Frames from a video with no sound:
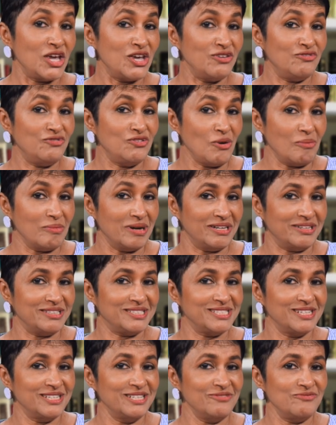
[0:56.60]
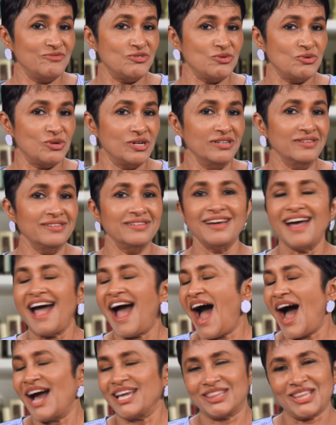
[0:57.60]
If you're my returning viewer,
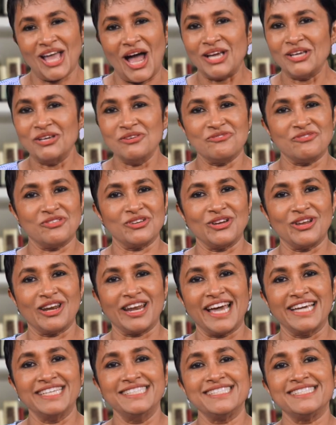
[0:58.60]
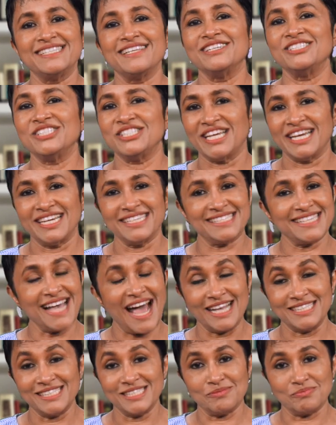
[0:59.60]
I thank you for your likes, shares,
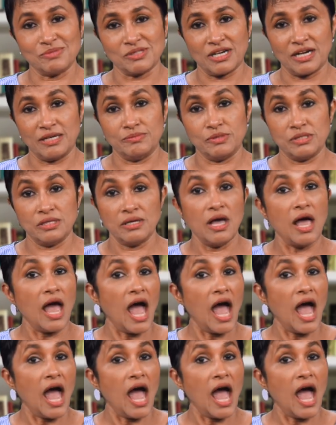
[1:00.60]
and subscribes.